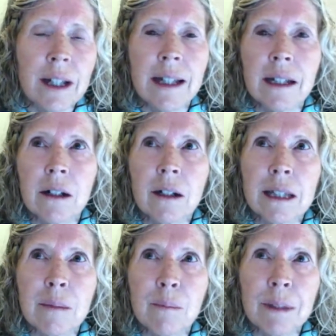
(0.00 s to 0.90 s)
and they're
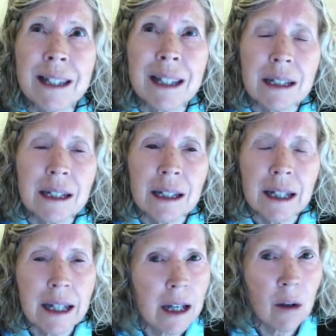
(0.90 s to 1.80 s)
explicitly
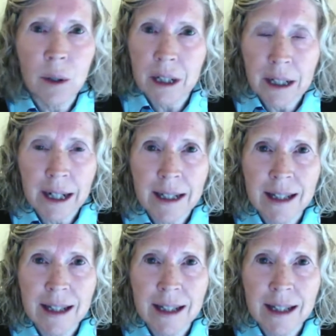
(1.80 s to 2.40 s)
organized.